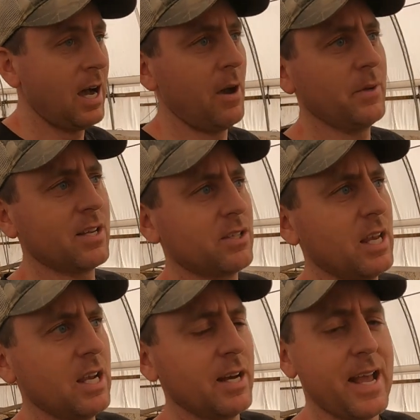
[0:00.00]
I'm gonna
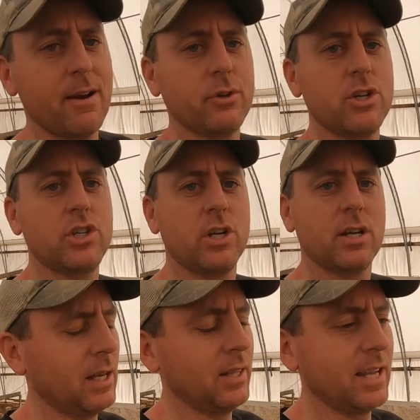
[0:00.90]
say on average,
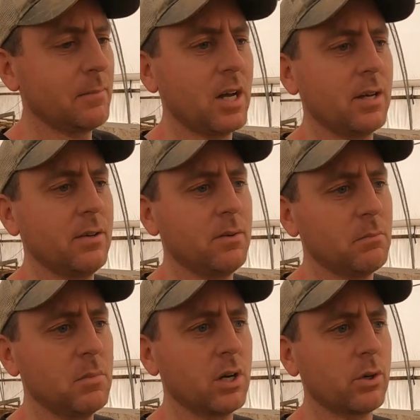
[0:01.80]
a lamb on
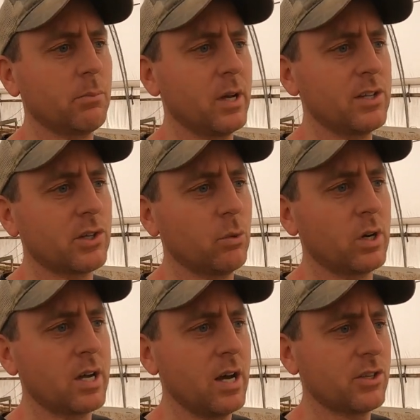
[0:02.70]
milk replacer
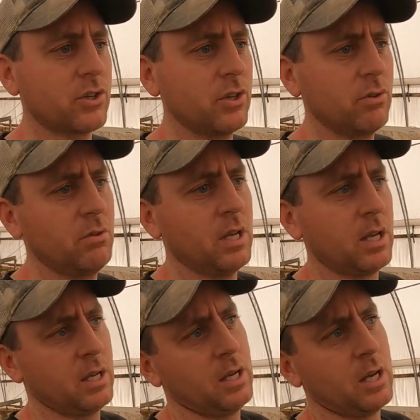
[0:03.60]
will cost you
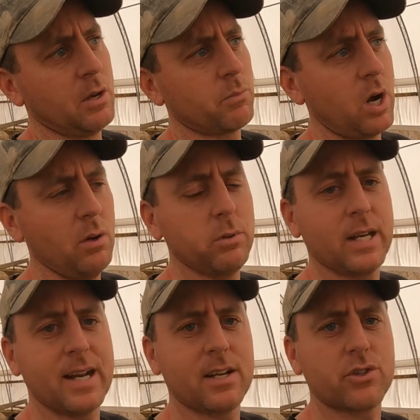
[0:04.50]

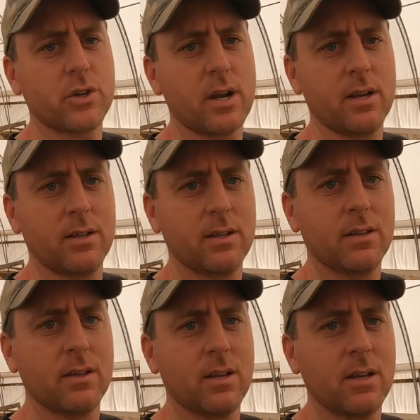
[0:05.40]
probably an extra
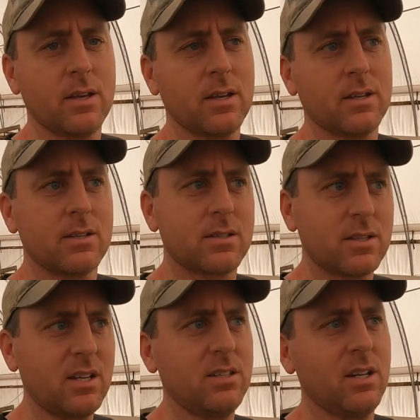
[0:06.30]

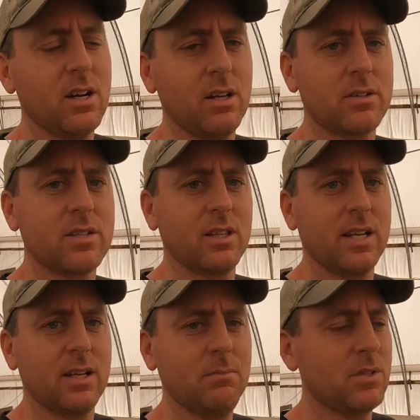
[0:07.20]
sixty dollars a
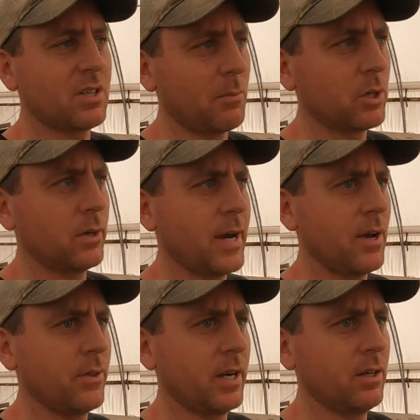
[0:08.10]
lamb, somewhere
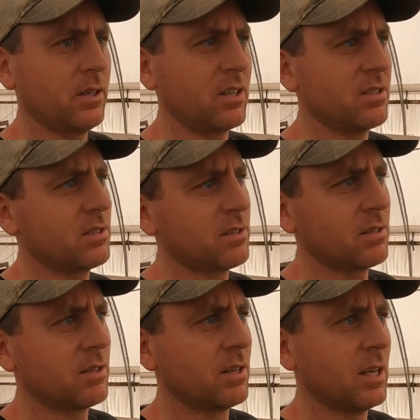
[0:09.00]
around there,
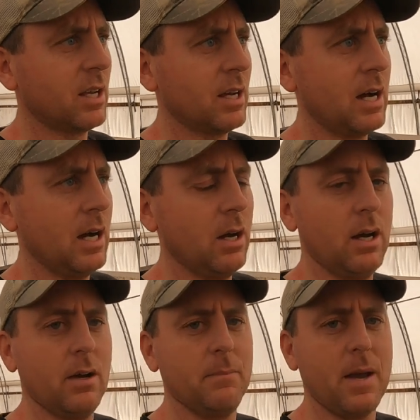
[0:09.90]
because
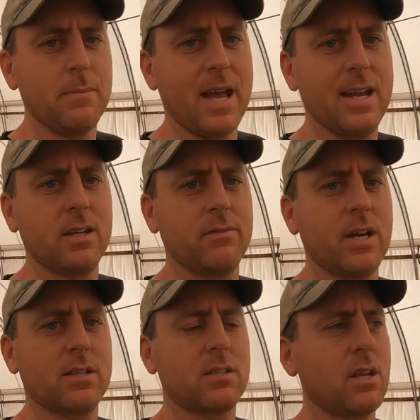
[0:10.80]
Uh, a, a bag of
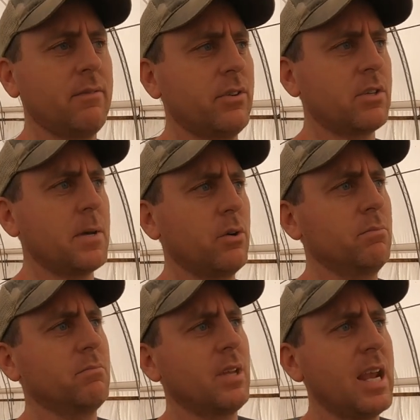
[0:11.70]
that stuff is about
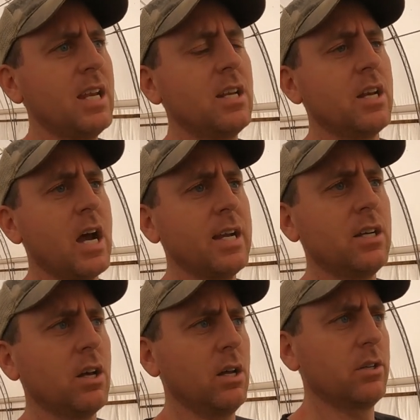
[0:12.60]
eighty to
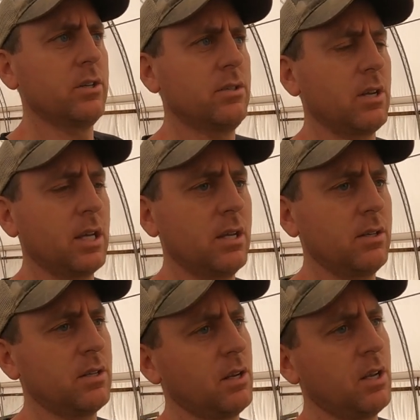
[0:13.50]
ninety dollars,
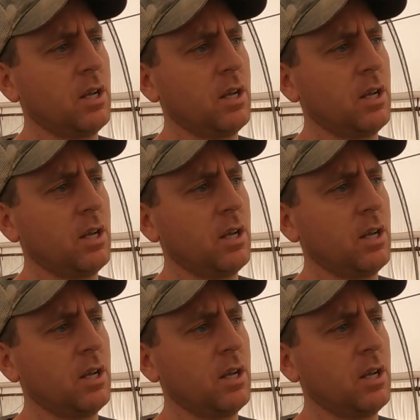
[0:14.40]
and